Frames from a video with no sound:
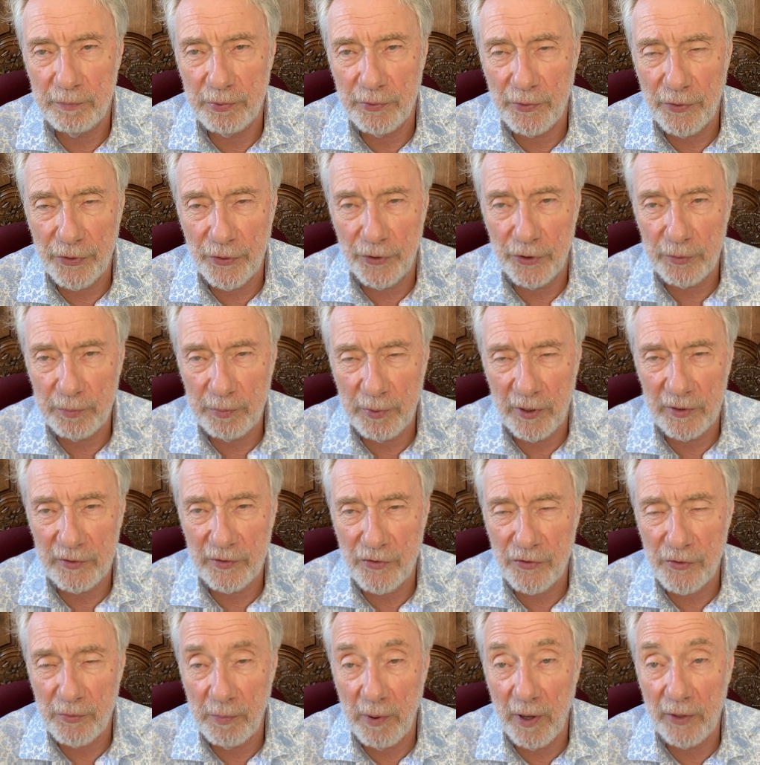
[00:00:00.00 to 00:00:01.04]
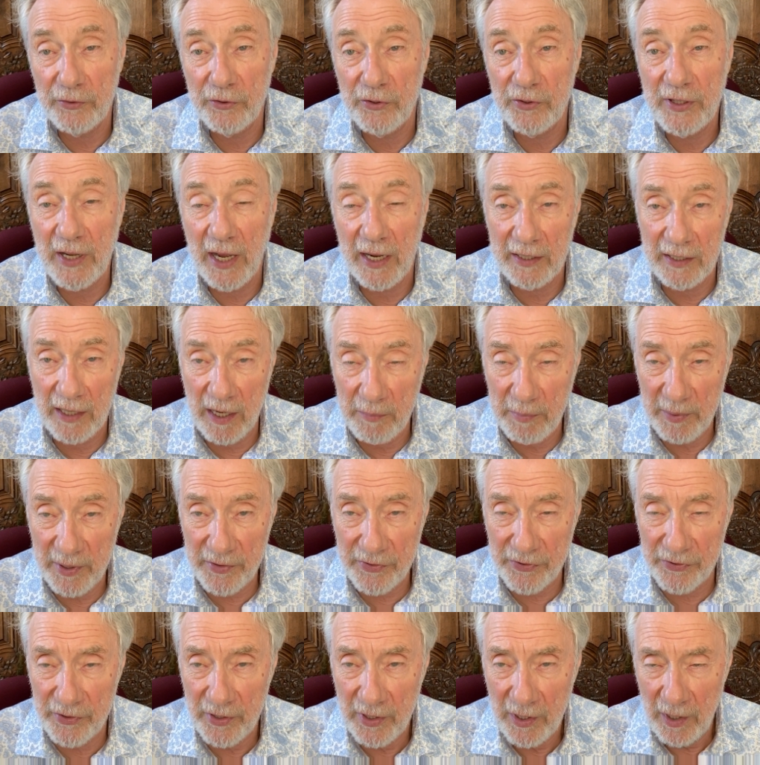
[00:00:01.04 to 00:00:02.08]
third part is about the
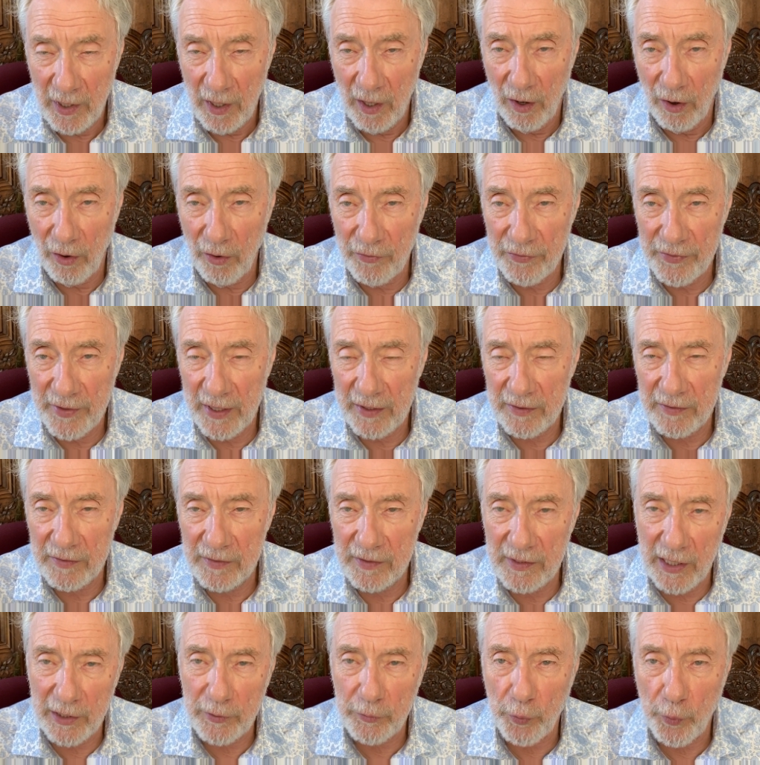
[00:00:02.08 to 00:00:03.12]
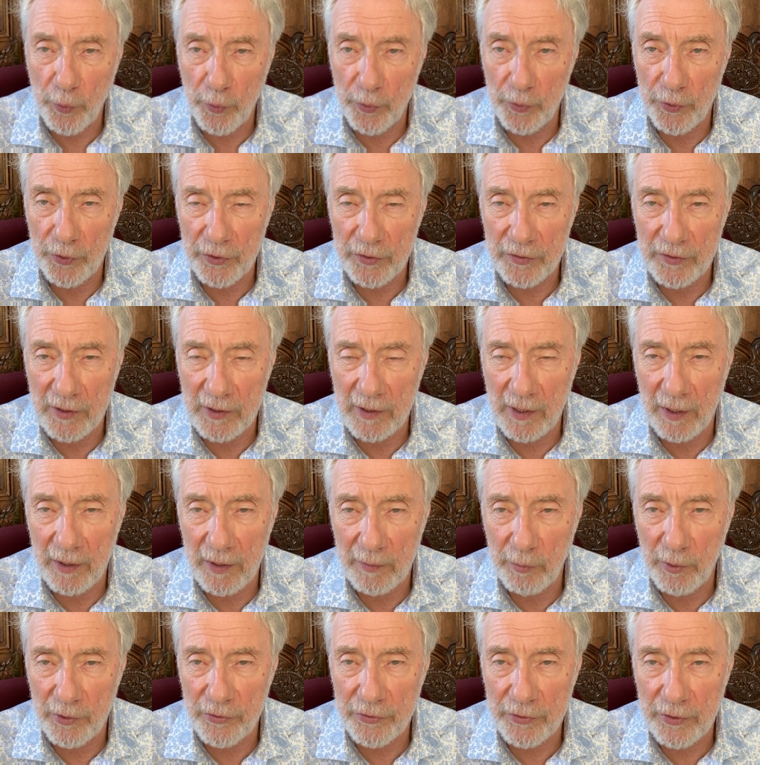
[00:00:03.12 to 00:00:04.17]
dynamics of that network that I
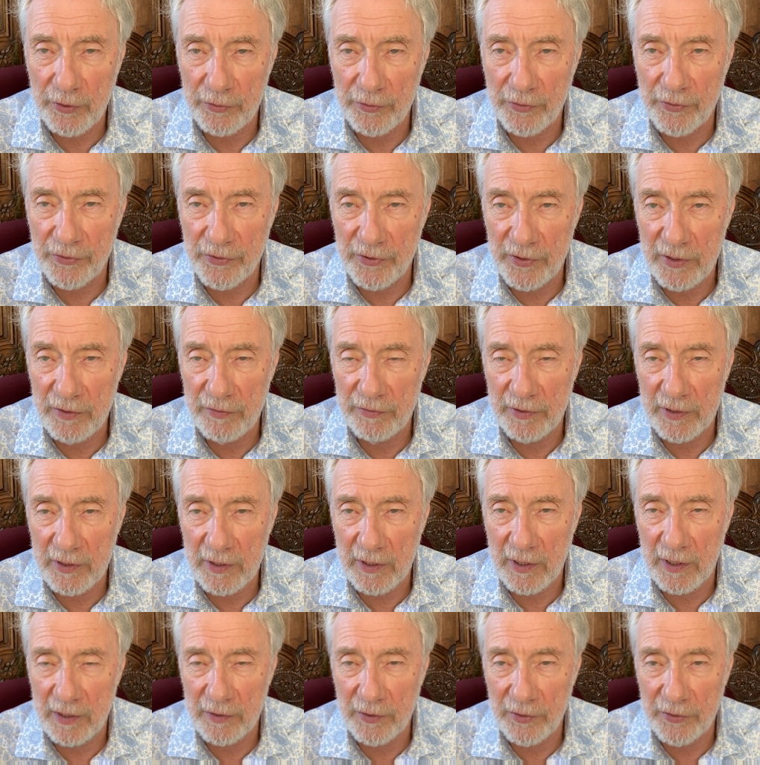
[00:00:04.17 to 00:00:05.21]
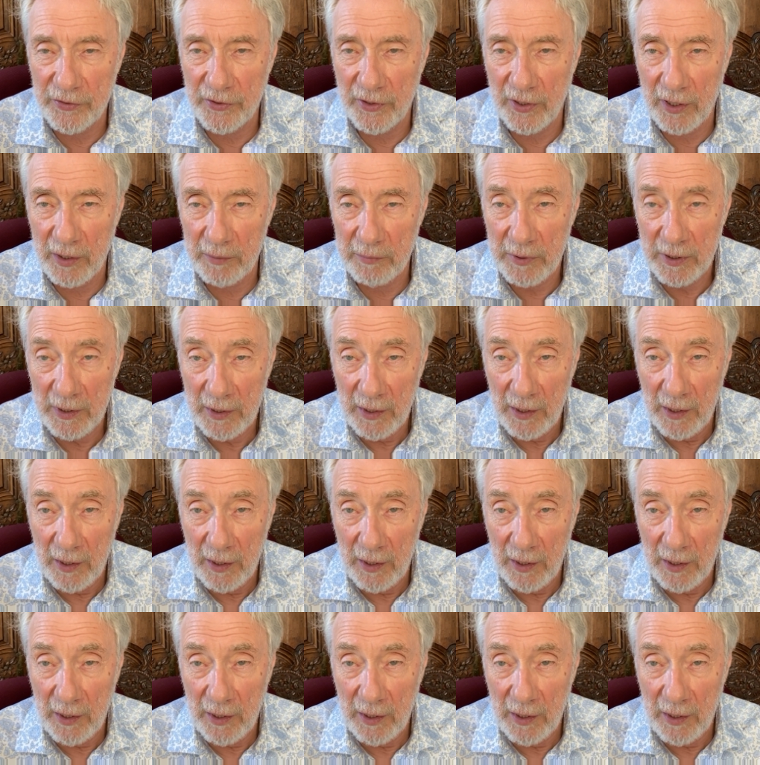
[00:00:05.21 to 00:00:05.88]
was conceiving at the time.